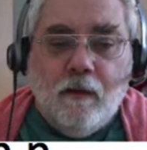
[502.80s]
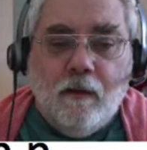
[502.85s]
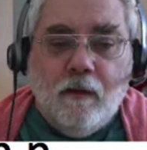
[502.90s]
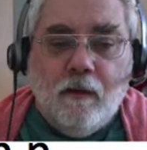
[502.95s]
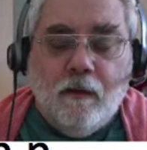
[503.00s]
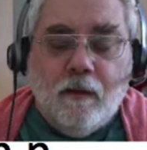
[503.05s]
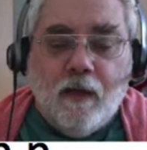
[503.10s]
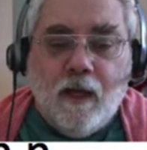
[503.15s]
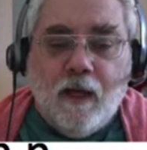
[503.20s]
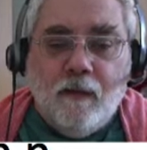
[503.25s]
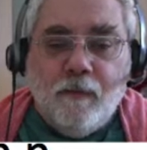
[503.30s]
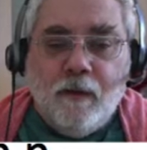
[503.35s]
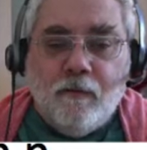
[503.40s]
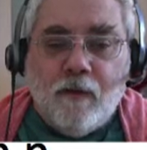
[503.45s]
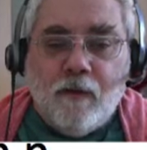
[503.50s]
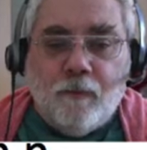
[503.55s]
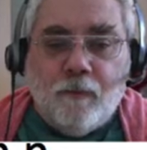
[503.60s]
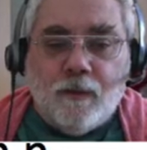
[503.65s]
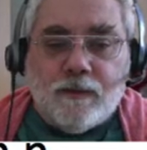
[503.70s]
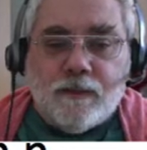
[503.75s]
can be
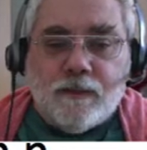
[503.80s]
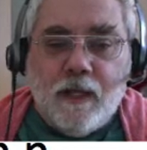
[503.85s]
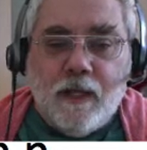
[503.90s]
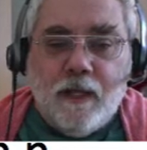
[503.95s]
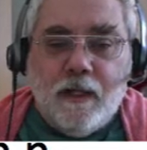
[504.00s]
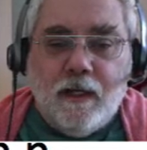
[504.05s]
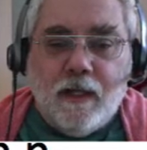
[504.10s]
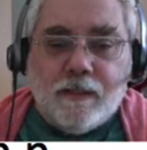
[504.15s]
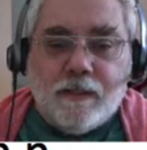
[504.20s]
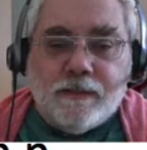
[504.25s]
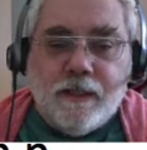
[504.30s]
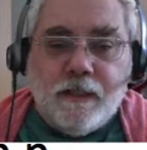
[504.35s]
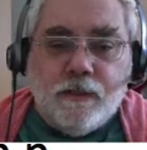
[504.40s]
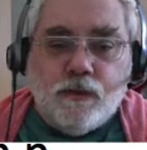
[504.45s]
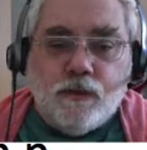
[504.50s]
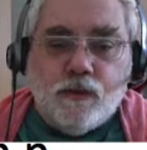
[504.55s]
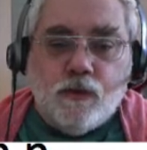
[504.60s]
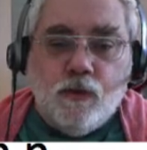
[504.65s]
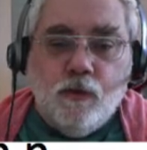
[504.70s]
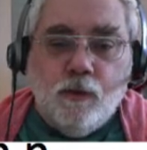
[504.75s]
represented as a
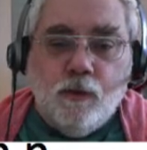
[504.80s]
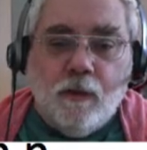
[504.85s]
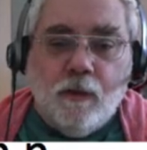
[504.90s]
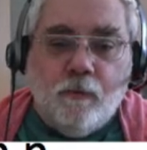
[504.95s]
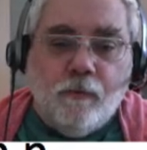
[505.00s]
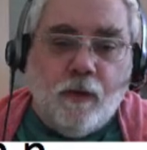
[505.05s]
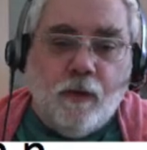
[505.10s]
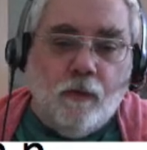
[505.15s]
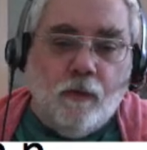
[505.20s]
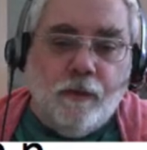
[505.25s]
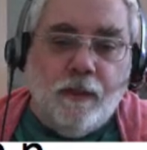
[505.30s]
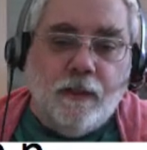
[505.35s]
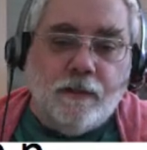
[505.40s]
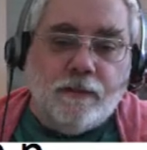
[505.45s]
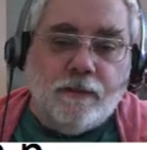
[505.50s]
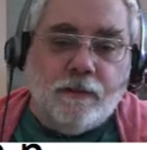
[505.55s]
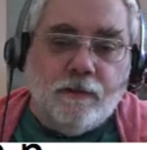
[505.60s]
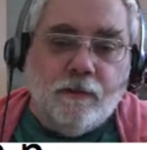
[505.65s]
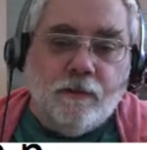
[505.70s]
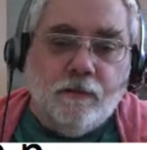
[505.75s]

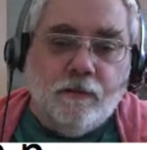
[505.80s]
two-component